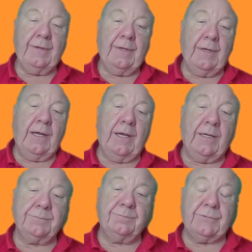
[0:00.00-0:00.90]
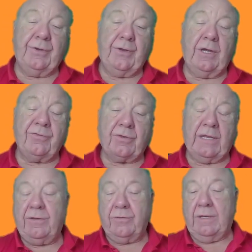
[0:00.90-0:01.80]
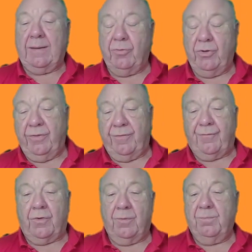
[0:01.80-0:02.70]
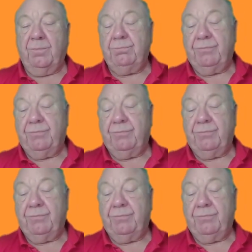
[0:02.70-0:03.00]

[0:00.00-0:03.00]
um, and isolates the labyrinth from